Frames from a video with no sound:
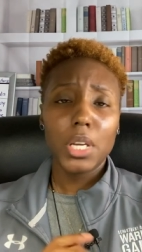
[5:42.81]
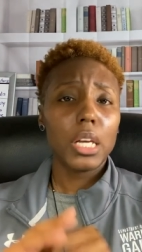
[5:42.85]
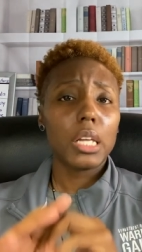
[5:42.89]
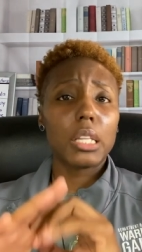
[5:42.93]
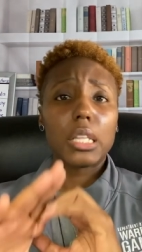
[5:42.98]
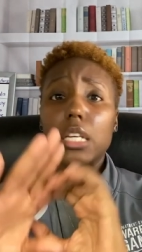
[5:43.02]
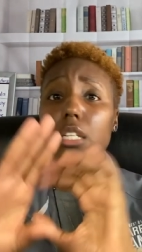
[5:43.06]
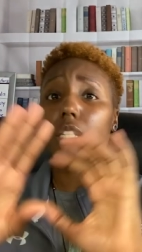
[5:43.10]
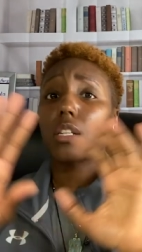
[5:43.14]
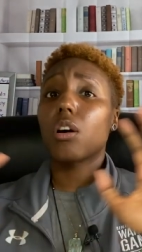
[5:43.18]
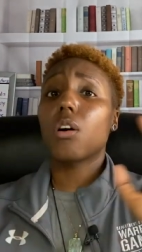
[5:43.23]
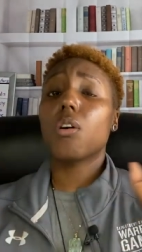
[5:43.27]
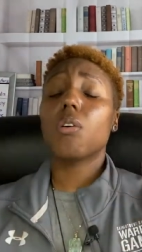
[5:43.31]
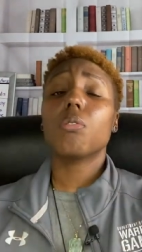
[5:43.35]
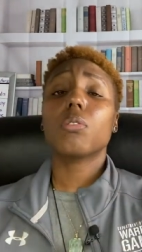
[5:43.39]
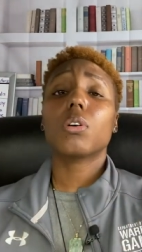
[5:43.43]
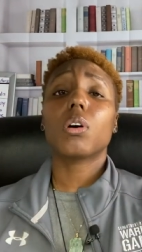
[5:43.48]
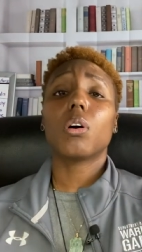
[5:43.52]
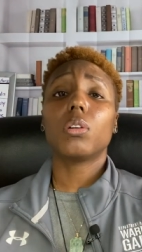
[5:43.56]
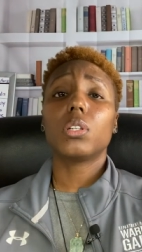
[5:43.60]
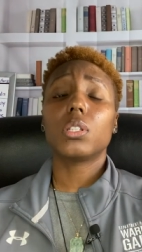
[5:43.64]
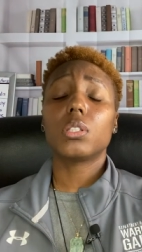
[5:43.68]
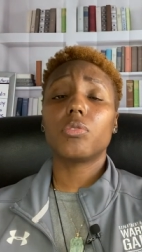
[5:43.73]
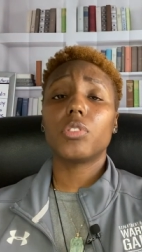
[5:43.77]
That's the whole
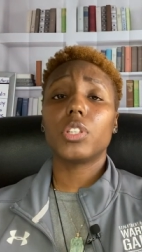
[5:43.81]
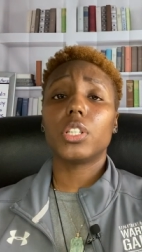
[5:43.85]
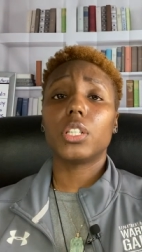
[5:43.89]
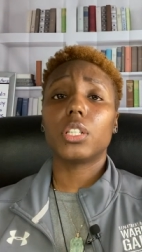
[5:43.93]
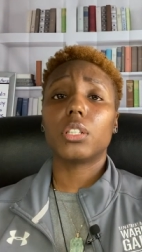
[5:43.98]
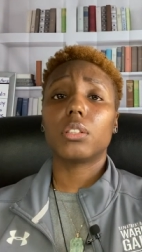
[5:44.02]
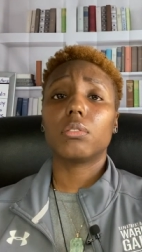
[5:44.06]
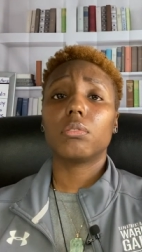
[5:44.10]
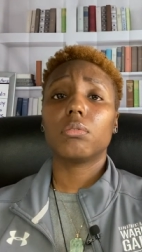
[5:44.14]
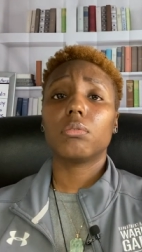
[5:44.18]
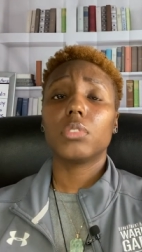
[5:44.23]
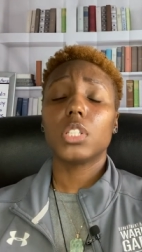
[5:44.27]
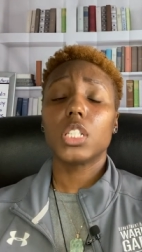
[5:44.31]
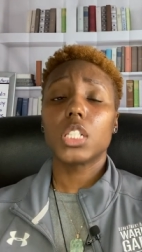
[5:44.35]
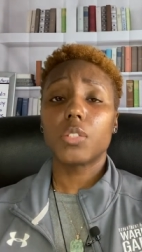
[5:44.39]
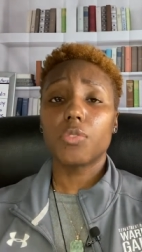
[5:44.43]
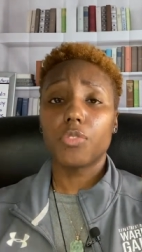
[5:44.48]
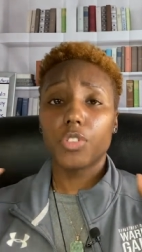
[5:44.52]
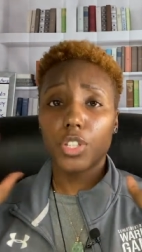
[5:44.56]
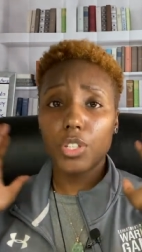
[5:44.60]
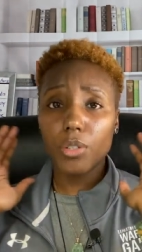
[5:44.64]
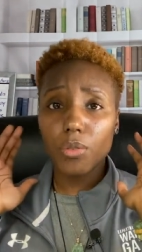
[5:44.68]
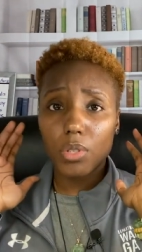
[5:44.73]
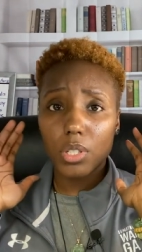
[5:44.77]
goal of this video, is for
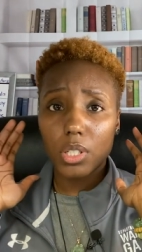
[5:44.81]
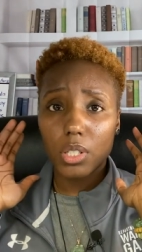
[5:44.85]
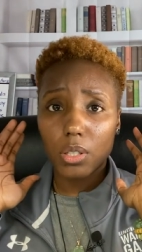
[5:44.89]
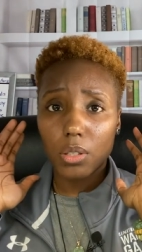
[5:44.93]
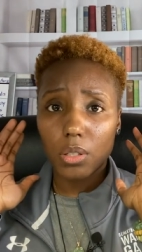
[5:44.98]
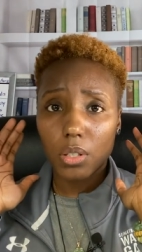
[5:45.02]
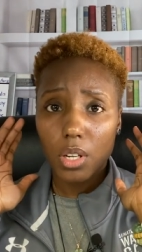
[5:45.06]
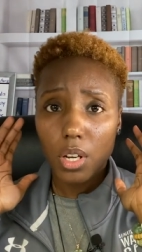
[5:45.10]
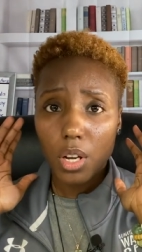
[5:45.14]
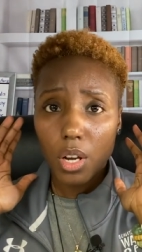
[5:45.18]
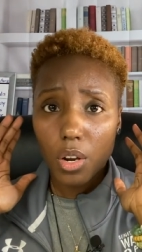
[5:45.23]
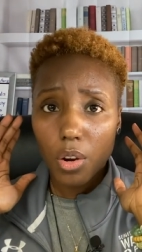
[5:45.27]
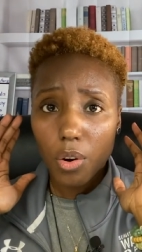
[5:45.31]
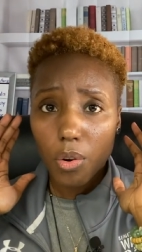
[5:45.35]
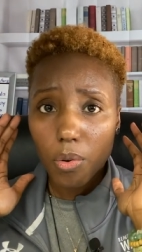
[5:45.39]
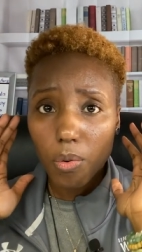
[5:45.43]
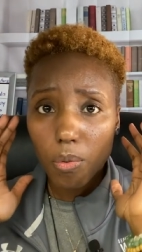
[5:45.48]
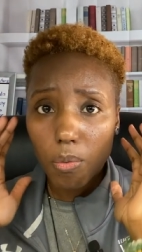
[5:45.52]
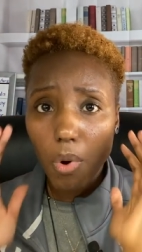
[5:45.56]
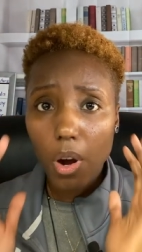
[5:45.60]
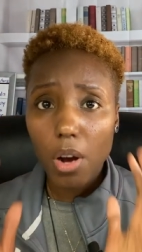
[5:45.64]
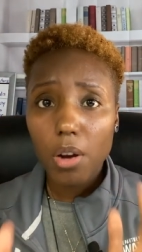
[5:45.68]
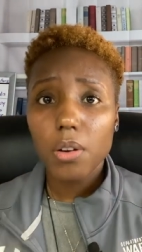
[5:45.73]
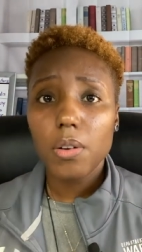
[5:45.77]
you to
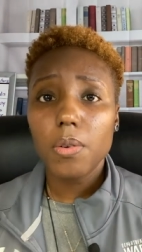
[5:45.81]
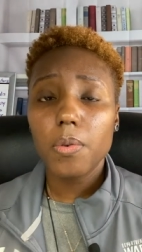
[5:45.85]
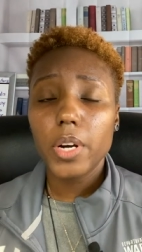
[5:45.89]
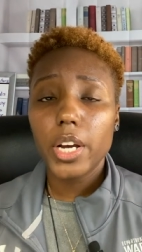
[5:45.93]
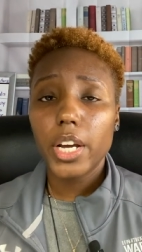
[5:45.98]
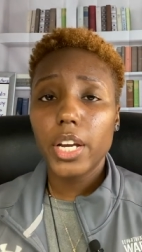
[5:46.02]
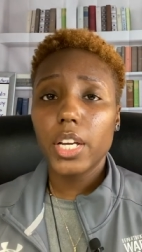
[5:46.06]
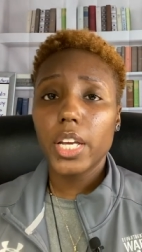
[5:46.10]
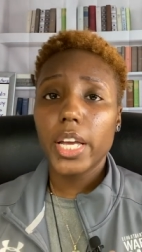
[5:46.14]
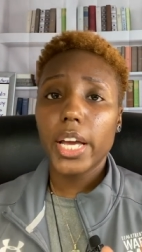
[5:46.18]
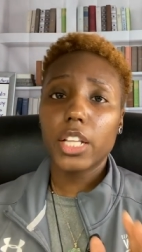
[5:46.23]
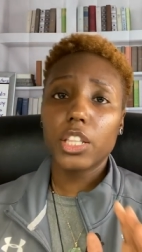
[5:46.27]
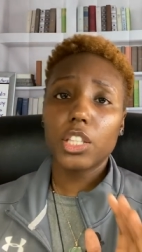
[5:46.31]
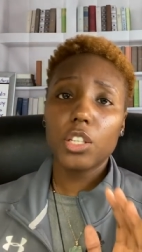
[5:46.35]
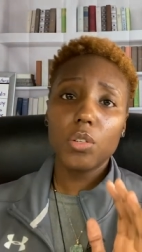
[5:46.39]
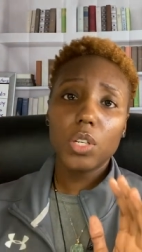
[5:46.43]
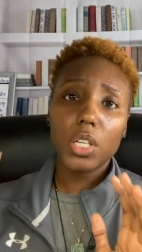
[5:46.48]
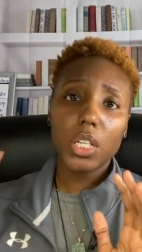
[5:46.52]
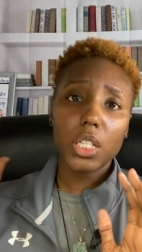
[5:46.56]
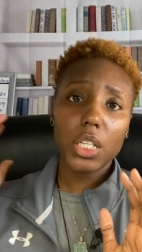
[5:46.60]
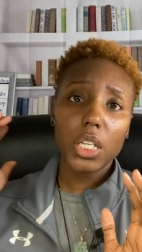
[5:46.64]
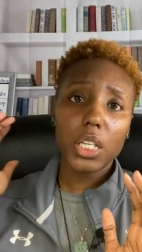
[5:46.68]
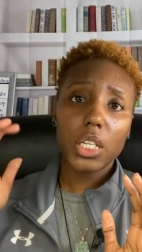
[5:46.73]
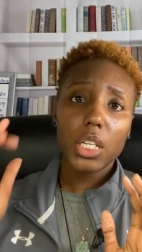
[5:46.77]
walk away after you
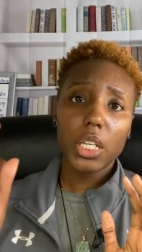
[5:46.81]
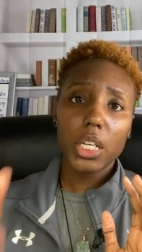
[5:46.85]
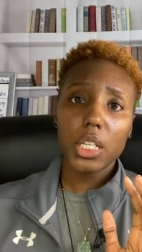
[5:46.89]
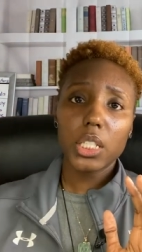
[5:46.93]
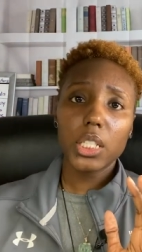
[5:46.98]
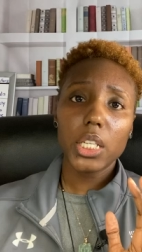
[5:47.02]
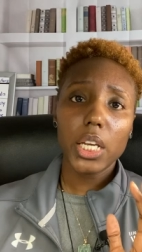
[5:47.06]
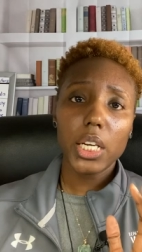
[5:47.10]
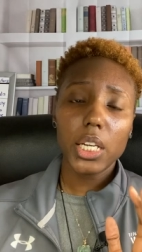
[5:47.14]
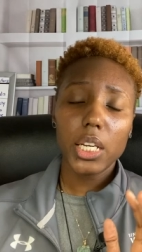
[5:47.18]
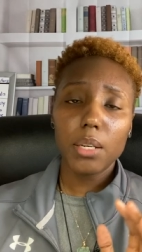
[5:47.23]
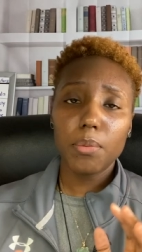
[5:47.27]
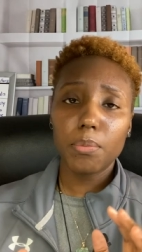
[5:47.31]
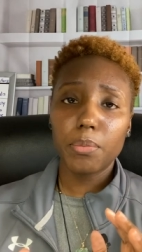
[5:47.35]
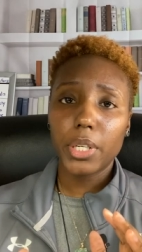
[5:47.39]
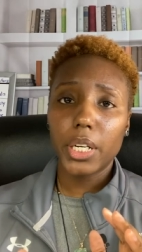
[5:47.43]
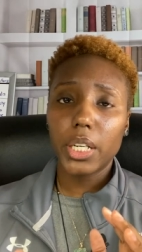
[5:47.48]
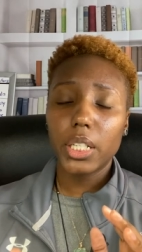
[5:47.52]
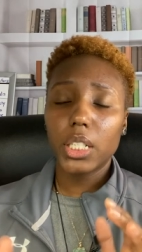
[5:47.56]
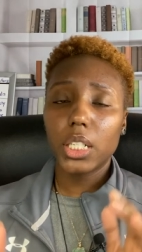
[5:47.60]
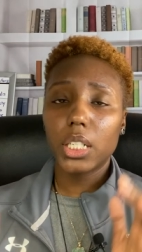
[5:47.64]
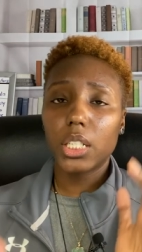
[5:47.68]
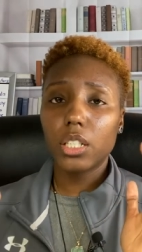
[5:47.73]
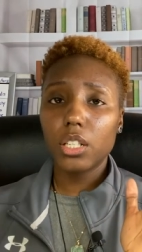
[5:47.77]
hit that end
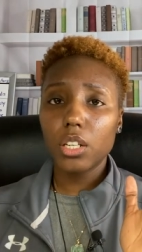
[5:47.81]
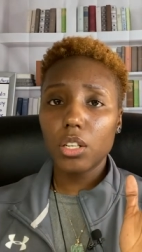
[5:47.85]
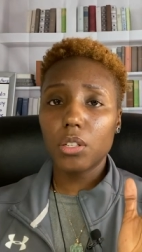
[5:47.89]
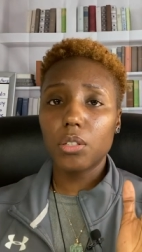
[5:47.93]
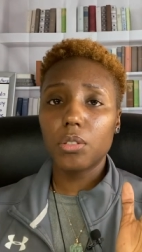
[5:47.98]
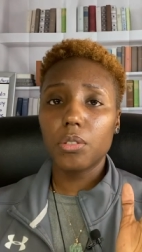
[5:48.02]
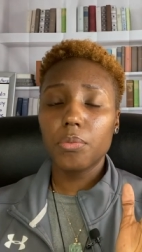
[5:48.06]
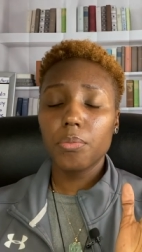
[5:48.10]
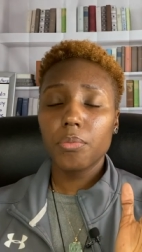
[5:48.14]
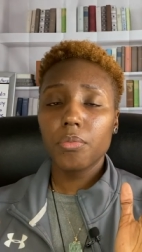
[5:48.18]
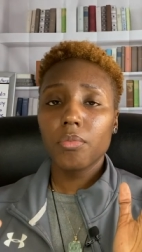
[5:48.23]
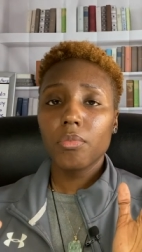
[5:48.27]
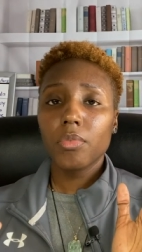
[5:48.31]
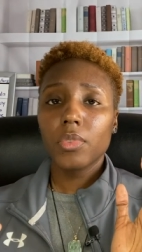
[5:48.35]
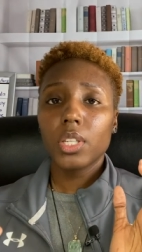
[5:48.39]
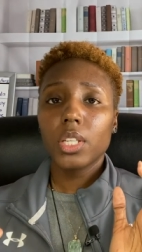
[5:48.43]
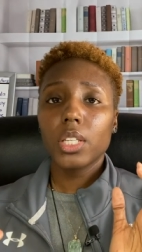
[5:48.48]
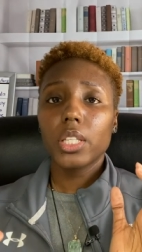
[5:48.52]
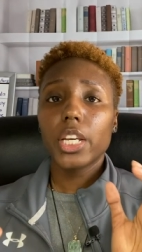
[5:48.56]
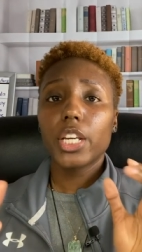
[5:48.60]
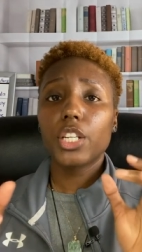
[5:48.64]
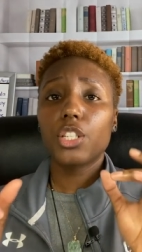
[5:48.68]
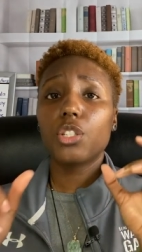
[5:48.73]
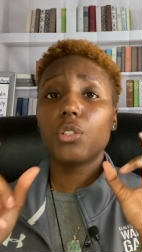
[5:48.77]
button and know
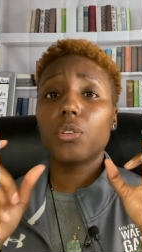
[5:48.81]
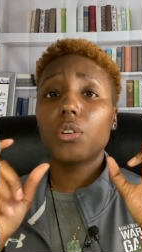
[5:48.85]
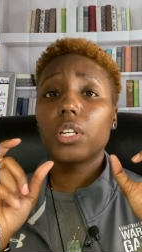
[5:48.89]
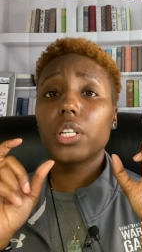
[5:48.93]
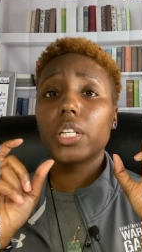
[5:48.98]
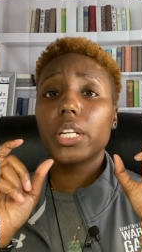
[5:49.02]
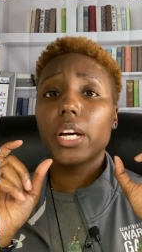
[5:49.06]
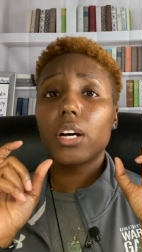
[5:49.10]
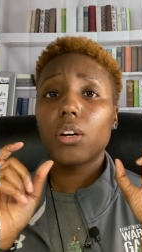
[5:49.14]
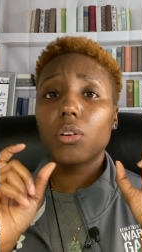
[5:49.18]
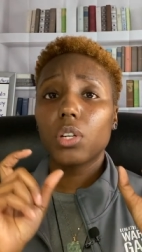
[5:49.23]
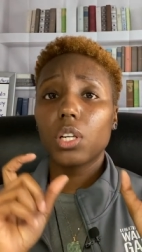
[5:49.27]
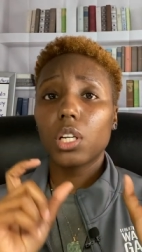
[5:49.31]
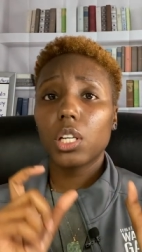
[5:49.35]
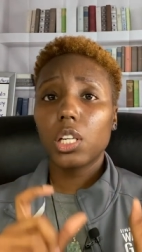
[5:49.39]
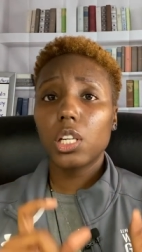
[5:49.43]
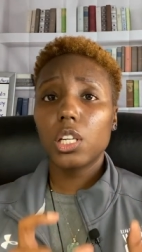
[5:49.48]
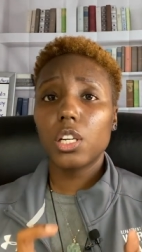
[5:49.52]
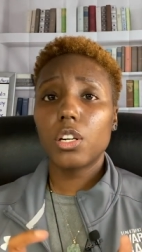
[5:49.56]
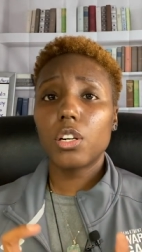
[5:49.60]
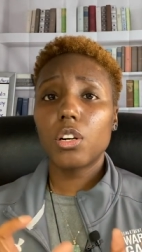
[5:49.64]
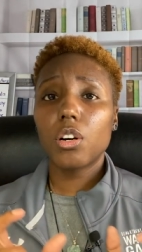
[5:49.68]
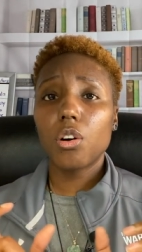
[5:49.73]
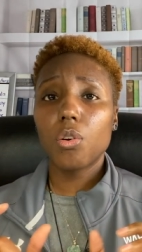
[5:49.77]
that you are now
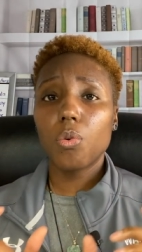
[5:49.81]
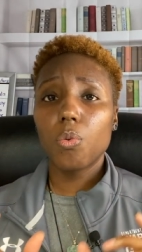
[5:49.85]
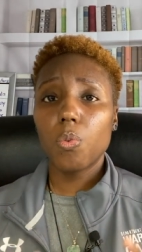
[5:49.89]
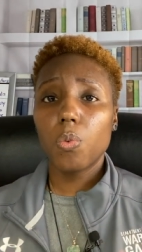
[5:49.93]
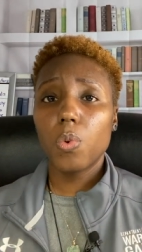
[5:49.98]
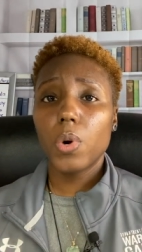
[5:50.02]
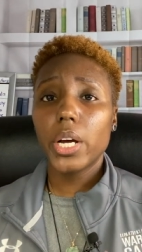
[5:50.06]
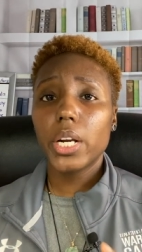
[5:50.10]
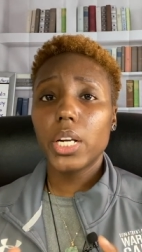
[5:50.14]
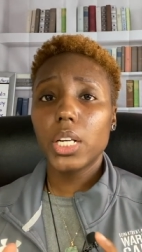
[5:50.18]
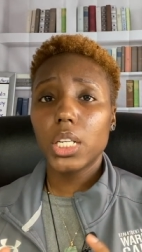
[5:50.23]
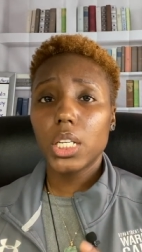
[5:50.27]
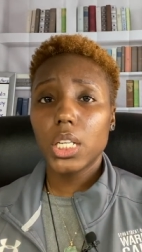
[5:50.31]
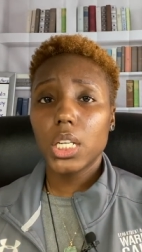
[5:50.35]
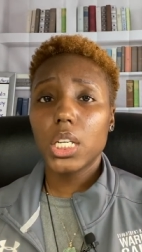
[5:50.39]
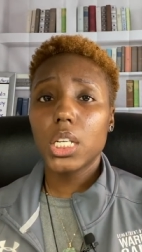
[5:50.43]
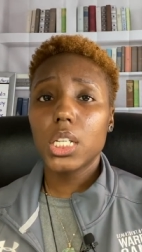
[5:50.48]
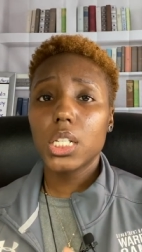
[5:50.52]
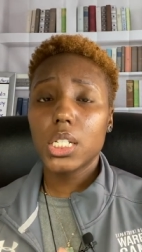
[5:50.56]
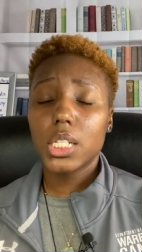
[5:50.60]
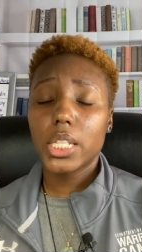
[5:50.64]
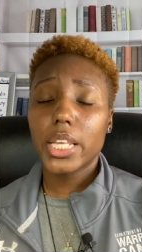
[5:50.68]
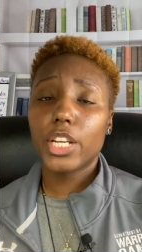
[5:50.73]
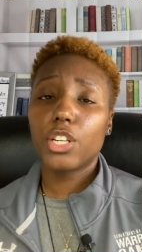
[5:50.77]
clear on what it
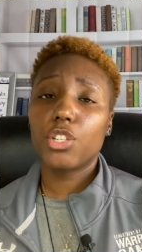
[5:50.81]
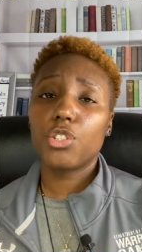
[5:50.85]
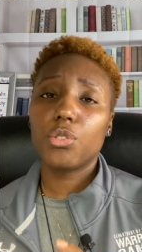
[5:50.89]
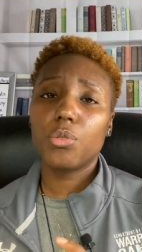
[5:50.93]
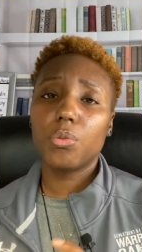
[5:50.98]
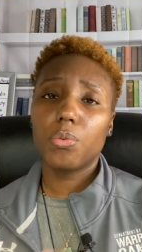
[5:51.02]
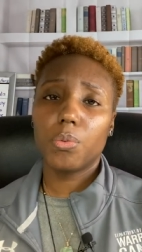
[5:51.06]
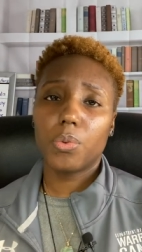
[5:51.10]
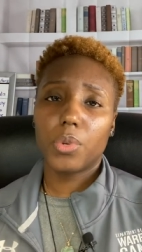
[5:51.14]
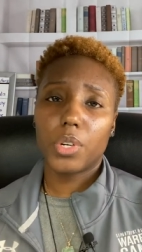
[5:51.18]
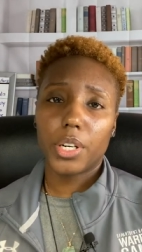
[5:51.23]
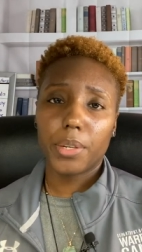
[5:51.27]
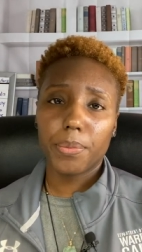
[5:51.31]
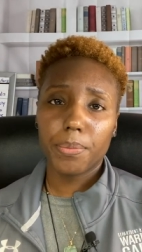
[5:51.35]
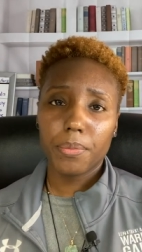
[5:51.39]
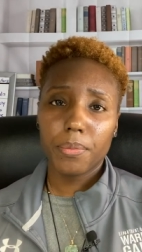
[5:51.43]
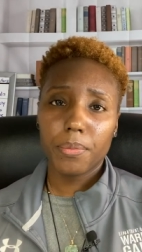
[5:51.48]
is that you want.